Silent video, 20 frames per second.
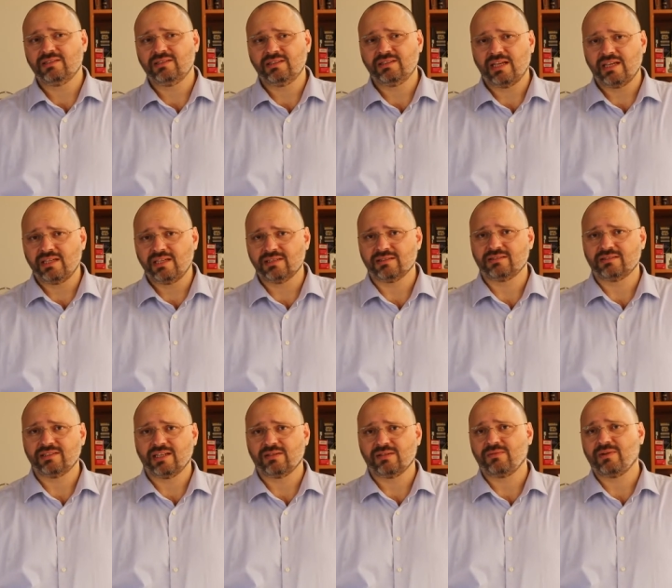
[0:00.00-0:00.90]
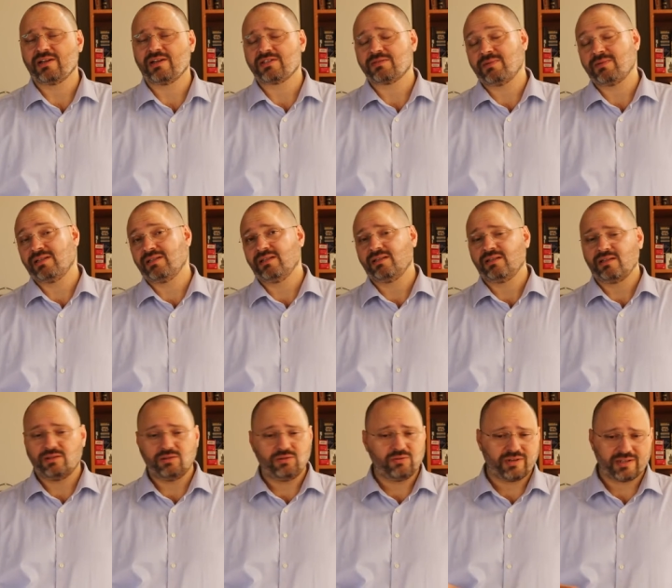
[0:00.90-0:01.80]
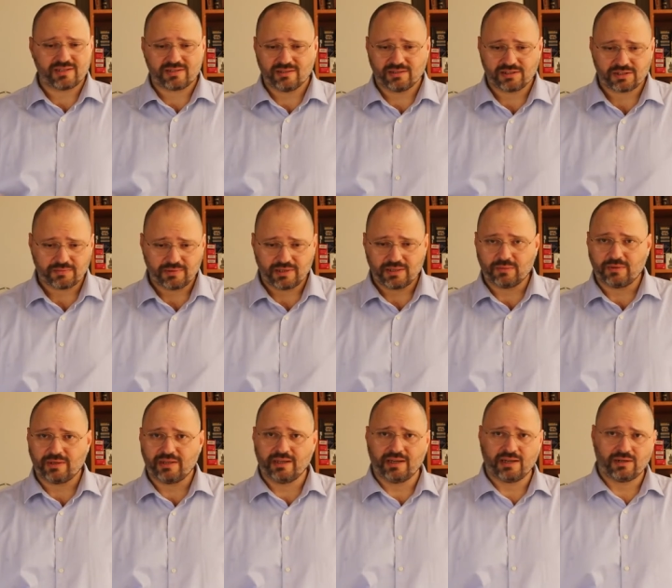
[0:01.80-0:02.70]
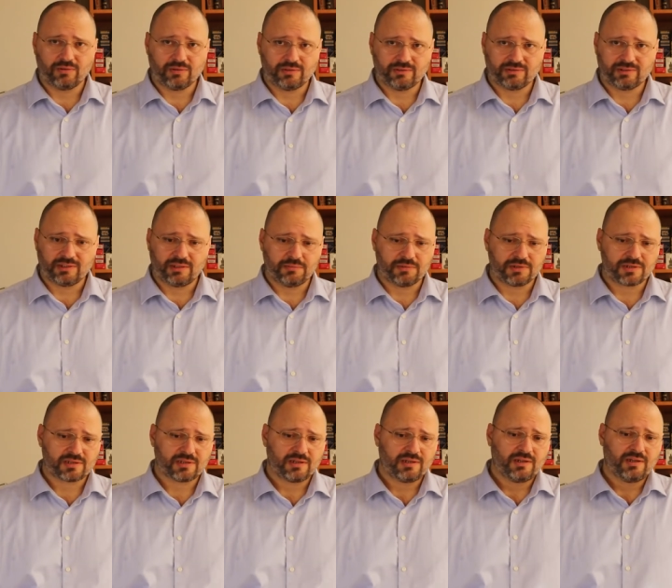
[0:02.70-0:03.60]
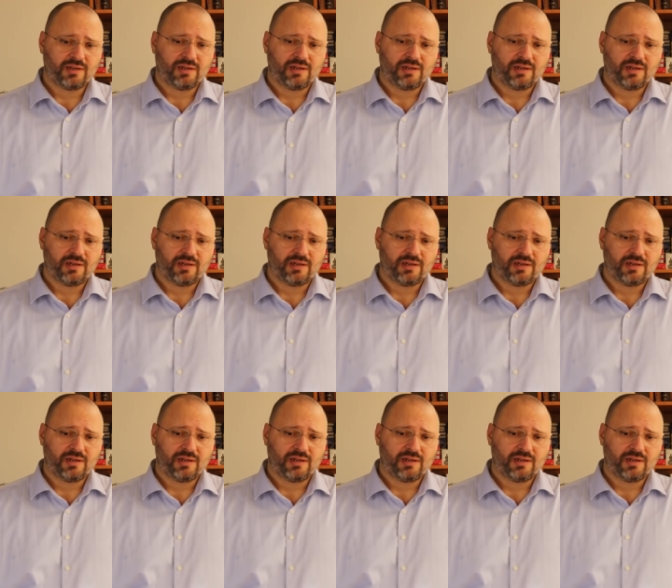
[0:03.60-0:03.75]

in a year that we are spending in U S dollars. By the way, they are all new numbers.